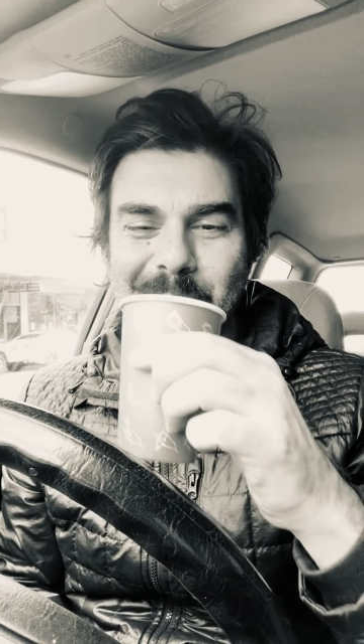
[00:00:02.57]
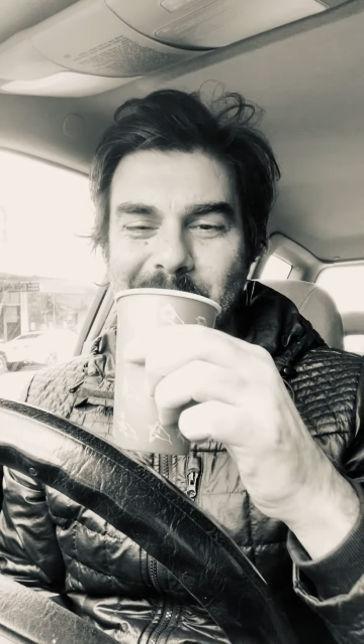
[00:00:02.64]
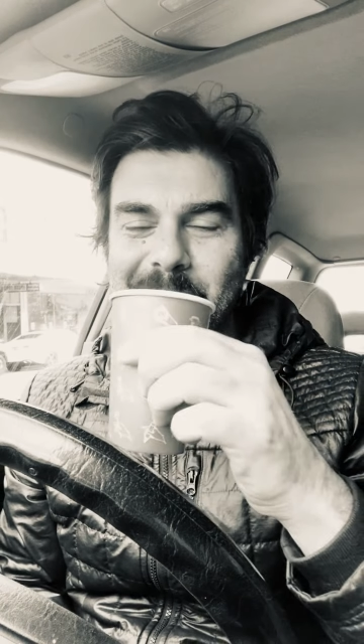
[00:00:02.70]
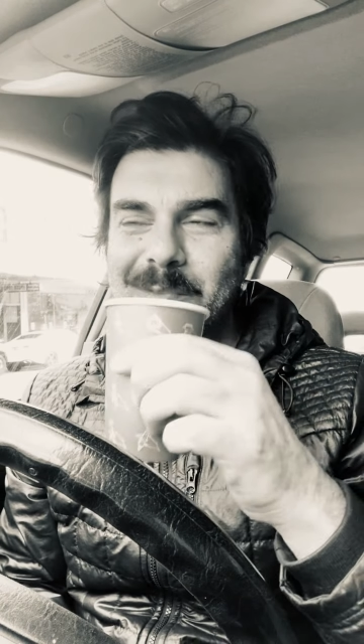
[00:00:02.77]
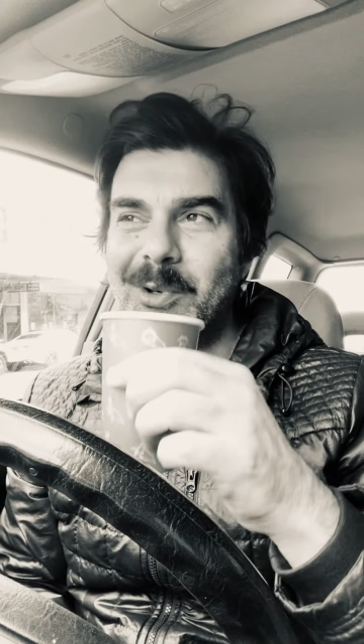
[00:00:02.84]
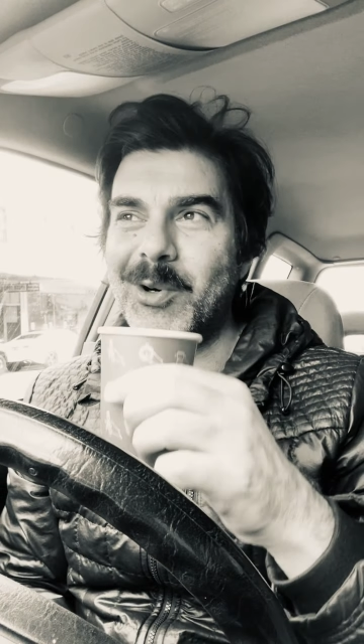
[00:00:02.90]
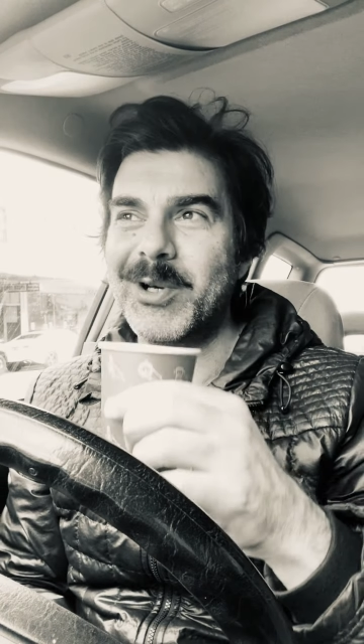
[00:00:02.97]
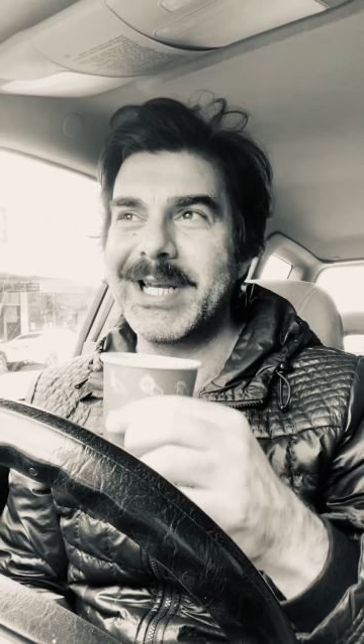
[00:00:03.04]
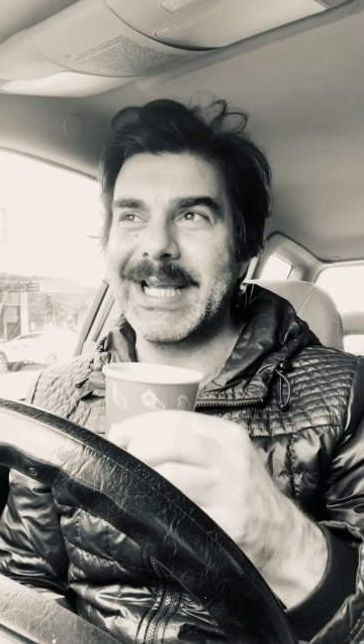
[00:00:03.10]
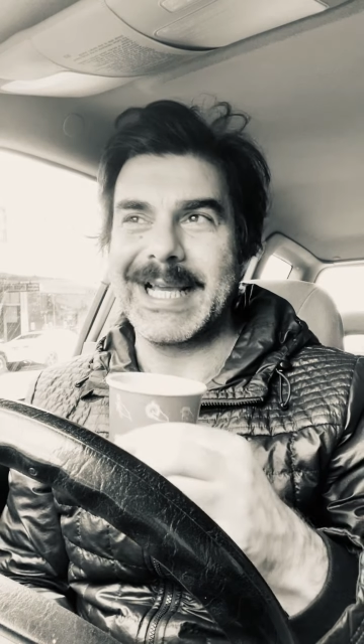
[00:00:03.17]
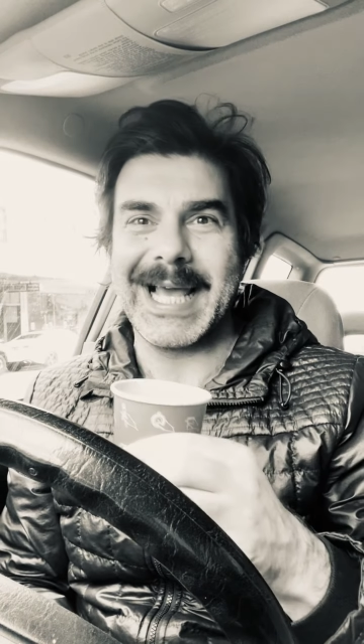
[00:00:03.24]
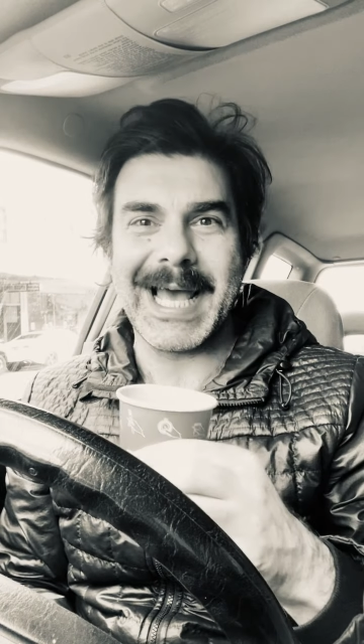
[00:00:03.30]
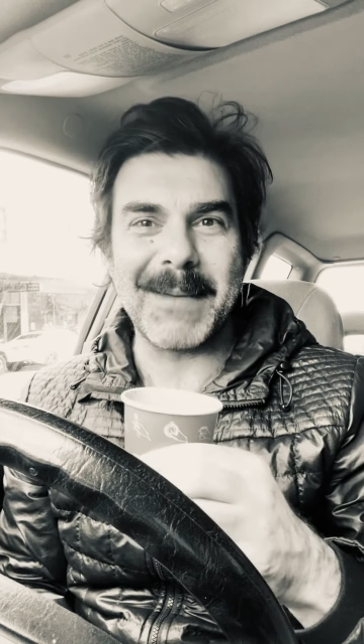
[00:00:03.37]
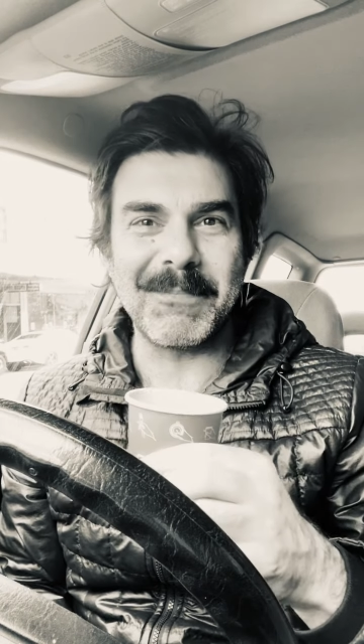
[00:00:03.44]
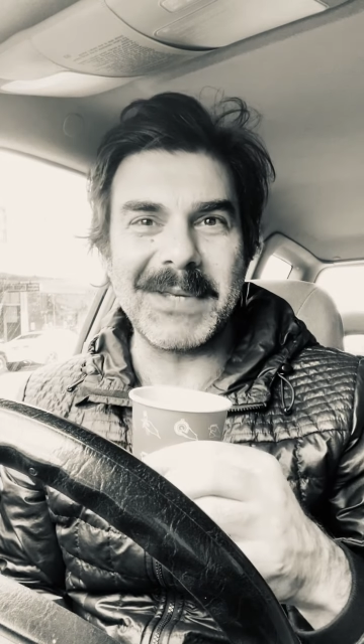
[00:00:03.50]
Good
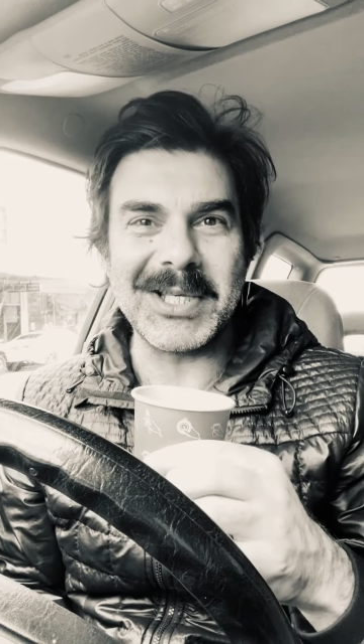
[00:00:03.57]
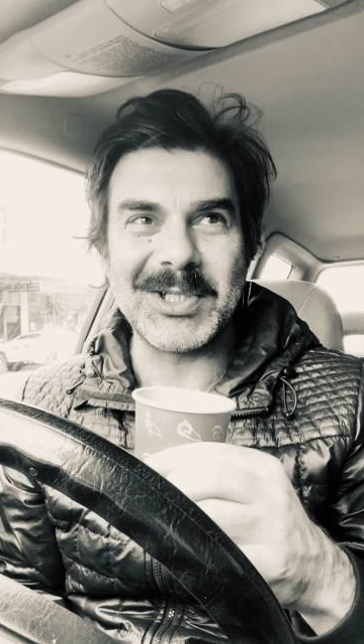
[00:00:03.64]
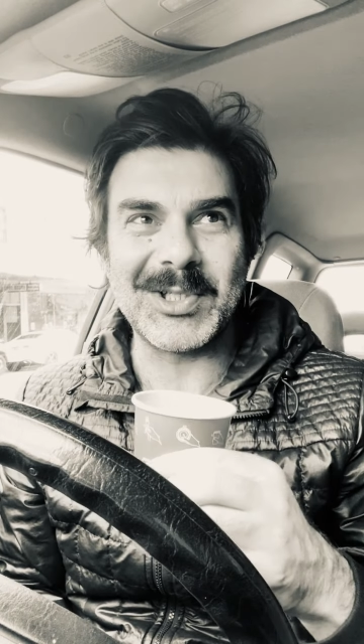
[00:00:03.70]
morning. Happy